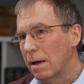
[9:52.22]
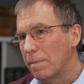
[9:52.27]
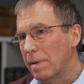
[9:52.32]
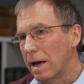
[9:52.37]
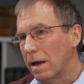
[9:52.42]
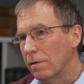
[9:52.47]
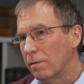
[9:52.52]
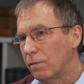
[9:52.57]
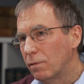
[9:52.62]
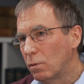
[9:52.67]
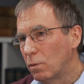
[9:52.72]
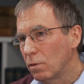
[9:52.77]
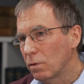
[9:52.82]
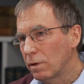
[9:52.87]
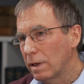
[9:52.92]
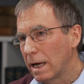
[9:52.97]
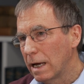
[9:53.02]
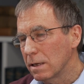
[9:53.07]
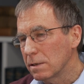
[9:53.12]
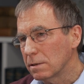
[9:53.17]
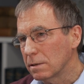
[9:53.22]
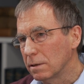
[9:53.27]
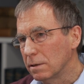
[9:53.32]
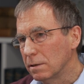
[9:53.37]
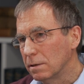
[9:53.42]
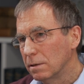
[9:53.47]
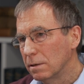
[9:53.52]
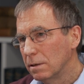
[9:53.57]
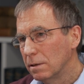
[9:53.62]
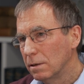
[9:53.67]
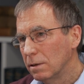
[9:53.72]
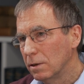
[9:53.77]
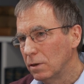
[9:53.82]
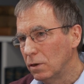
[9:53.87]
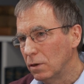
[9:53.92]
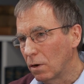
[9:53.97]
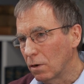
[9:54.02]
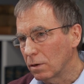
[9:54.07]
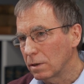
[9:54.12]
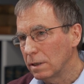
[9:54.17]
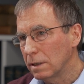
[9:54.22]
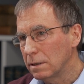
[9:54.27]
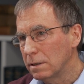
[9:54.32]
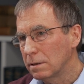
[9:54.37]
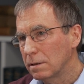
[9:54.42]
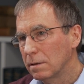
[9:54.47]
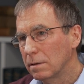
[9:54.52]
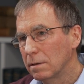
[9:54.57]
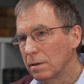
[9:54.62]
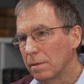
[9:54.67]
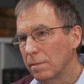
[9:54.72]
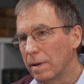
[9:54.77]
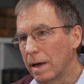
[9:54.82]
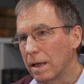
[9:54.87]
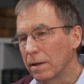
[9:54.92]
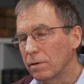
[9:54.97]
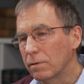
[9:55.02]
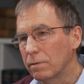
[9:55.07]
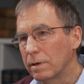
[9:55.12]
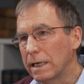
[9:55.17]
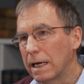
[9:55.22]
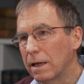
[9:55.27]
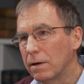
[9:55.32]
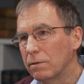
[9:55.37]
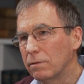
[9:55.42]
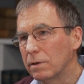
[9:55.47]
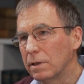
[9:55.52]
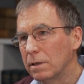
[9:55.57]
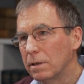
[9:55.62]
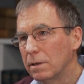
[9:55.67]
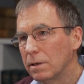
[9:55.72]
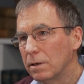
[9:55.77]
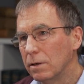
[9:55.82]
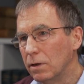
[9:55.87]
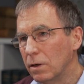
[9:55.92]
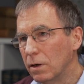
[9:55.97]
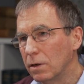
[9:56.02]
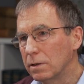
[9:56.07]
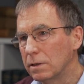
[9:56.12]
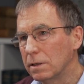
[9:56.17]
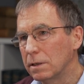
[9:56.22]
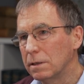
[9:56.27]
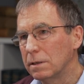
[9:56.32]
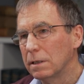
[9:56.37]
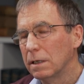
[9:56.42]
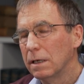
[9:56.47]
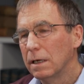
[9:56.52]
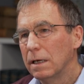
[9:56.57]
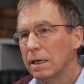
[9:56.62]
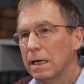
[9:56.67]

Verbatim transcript: about 4,000 doctors, about 300 nurses,